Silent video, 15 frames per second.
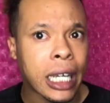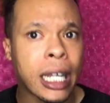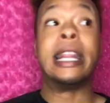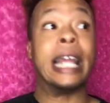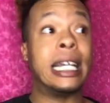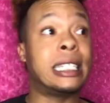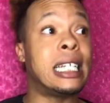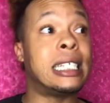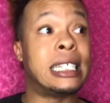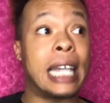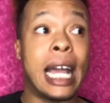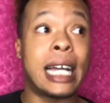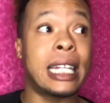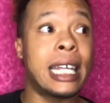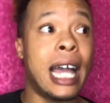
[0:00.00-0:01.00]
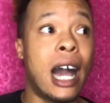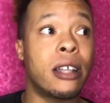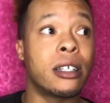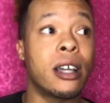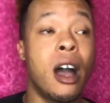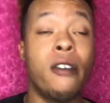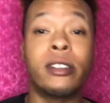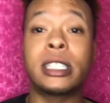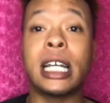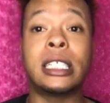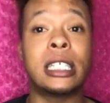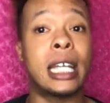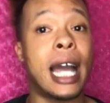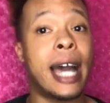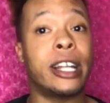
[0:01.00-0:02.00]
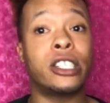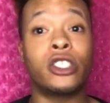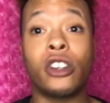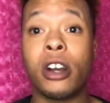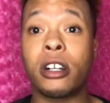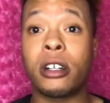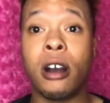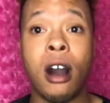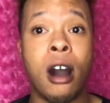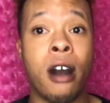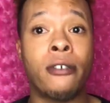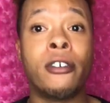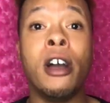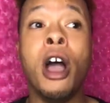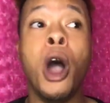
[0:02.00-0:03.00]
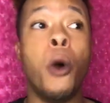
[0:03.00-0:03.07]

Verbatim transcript: That's exactly how the conversation kind of started off.